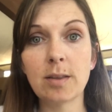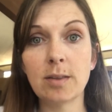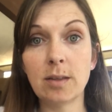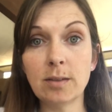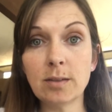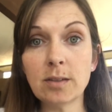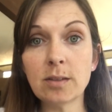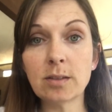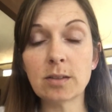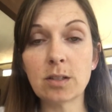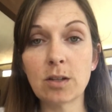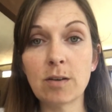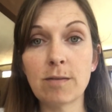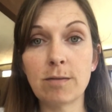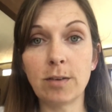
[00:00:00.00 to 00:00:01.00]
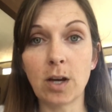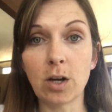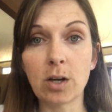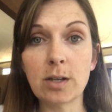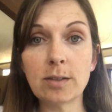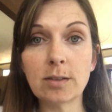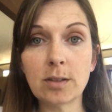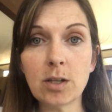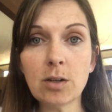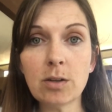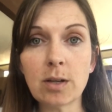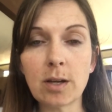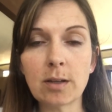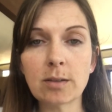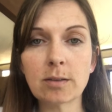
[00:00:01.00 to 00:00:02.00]
This is still very
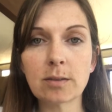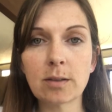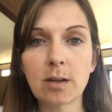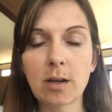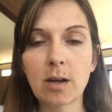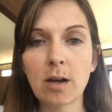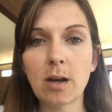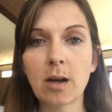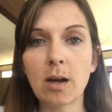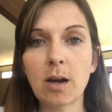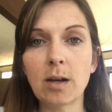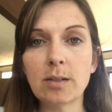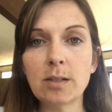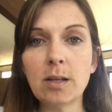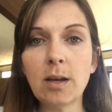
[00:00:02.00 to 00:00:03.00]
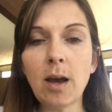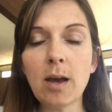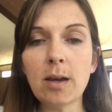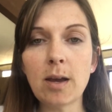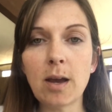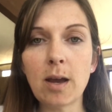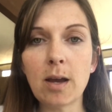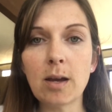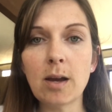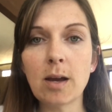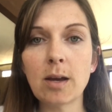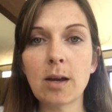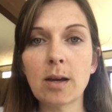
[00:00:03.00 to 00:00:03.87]
serious. A TIA